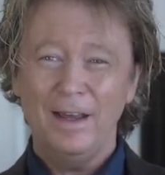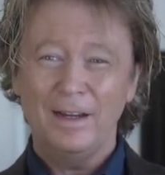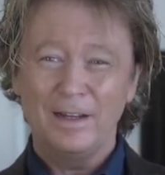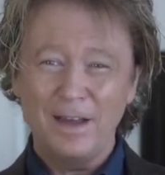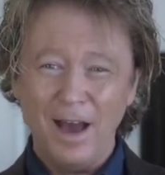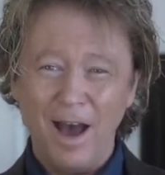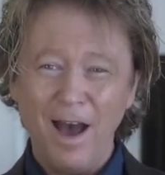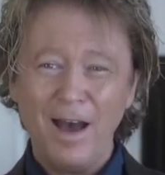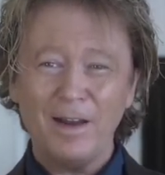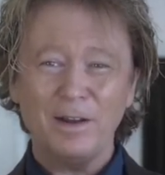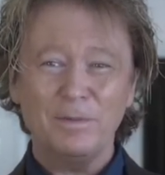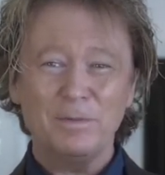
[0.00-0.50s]

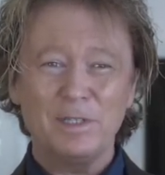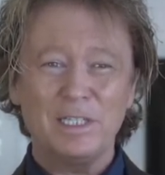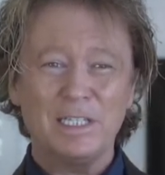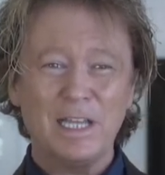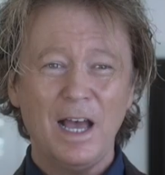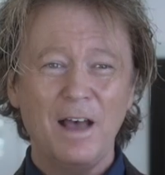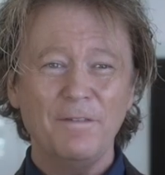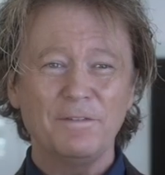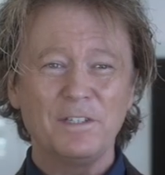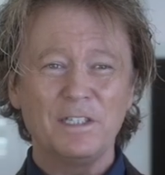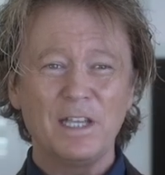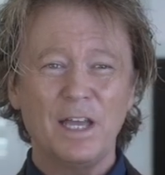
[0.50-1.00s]
God
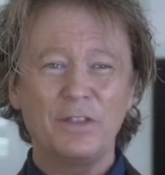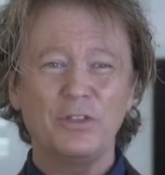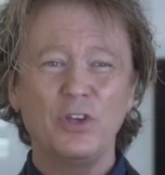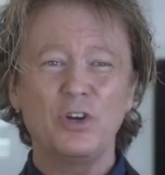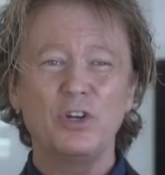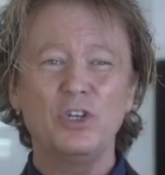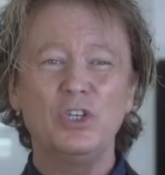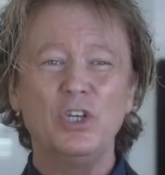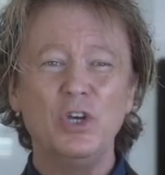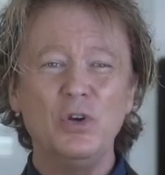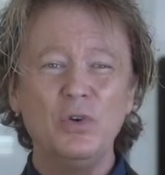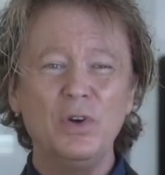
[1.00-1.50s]
Himself said their
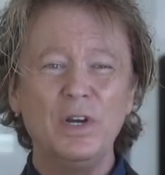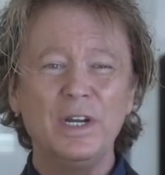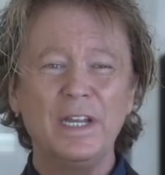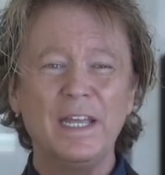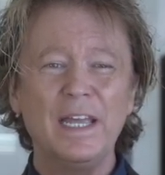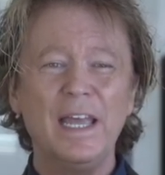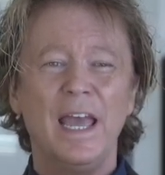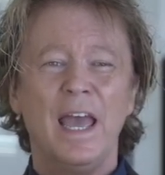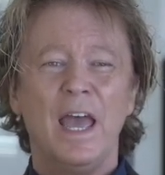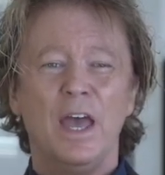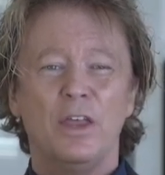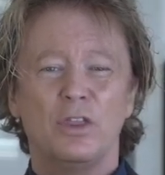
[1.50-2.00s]

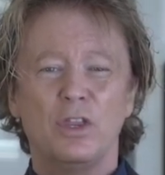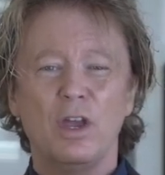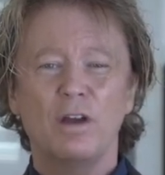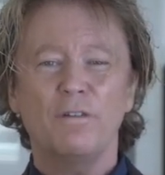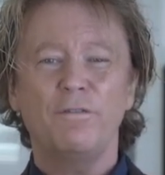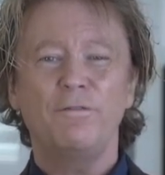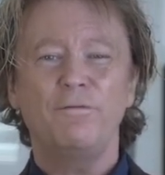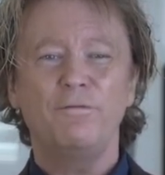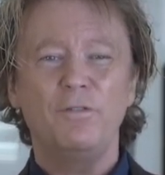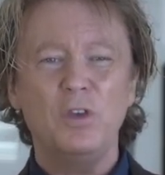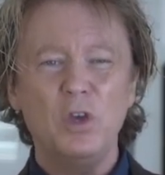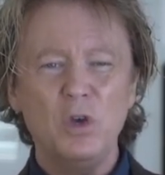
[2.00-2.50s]
unity, their
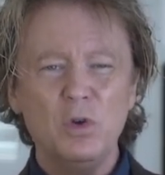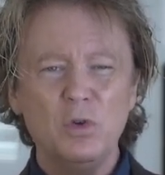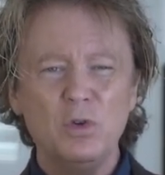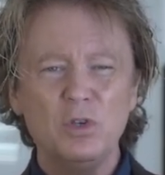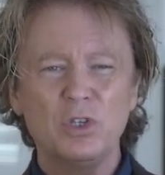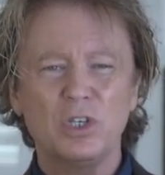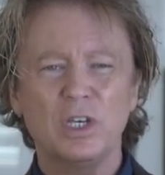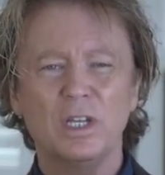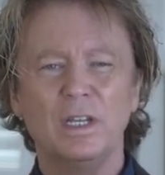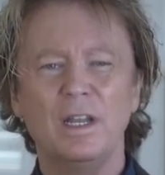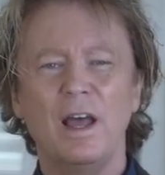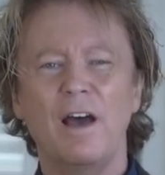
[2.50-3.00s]

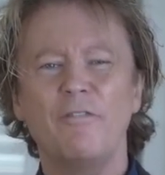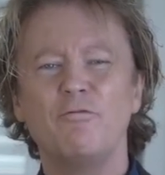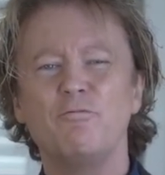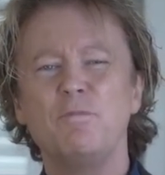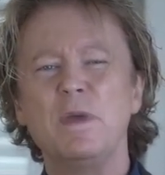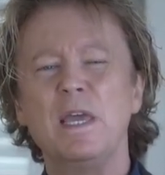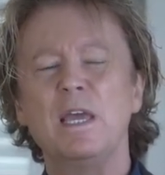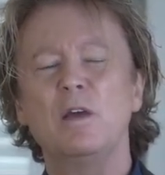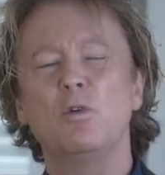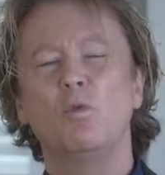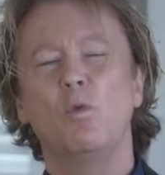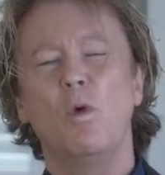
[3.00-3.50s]
fusion of
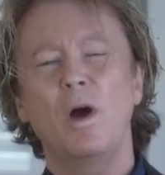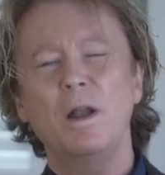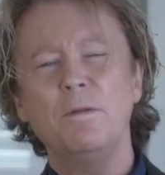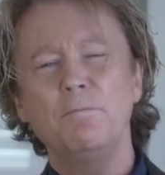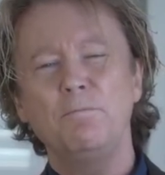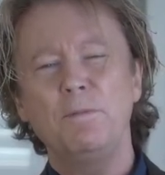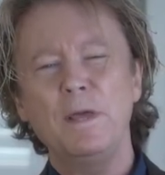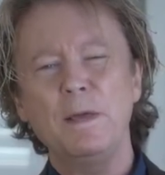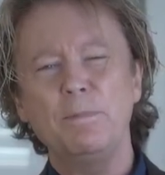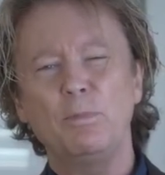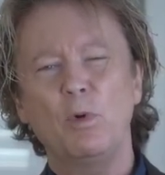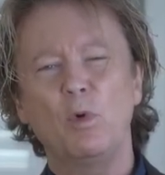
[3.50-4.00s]
being one
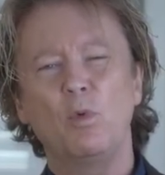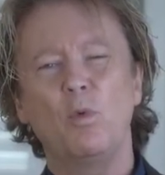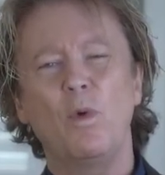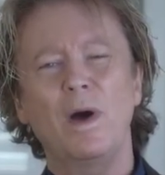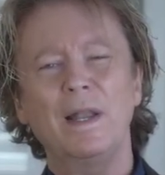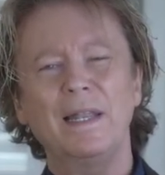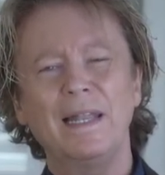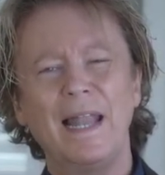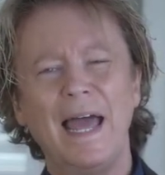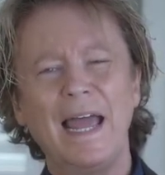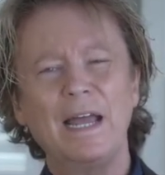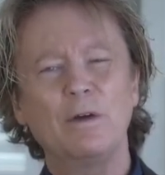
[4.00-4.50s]
people,
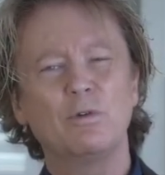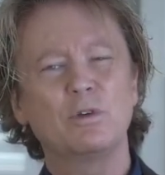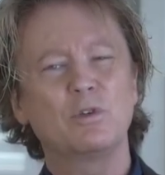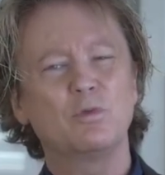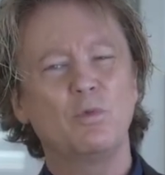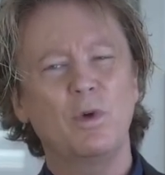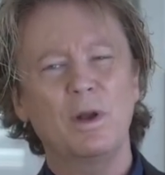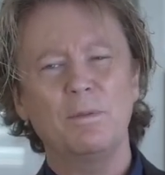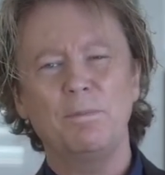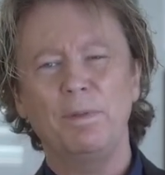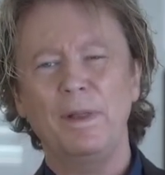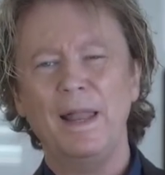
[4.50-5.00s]
one language,
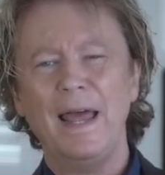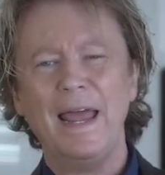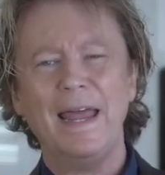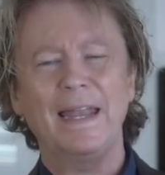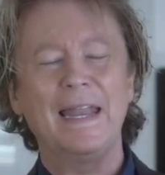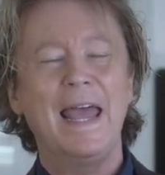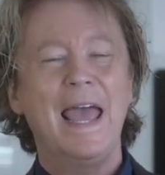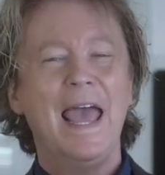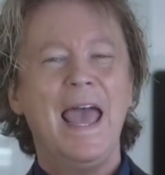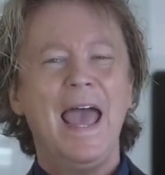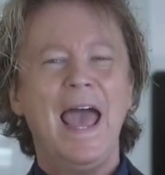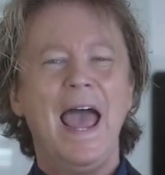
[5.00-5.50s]
one
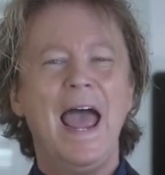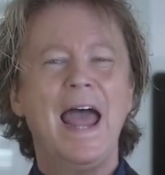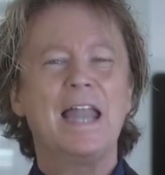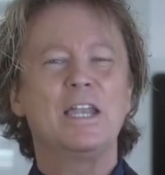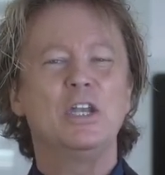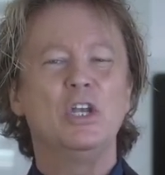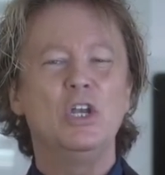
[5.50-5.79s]
plan, had